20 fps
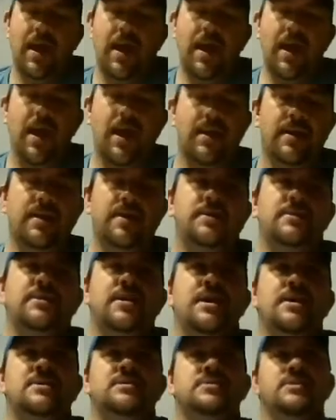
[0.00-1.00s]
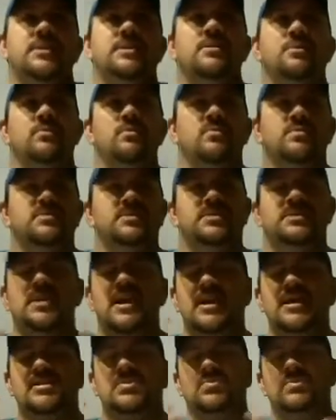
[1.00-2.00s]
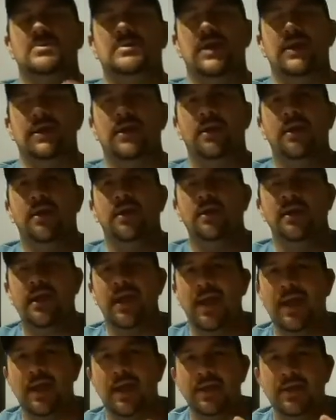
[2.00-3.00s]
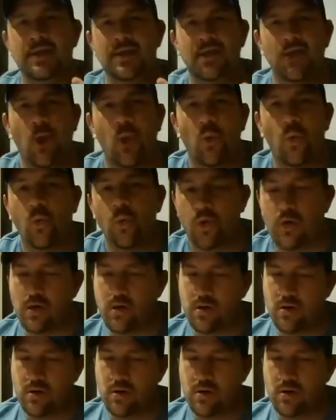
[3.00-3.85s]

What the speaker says: and the taste was like candy corn.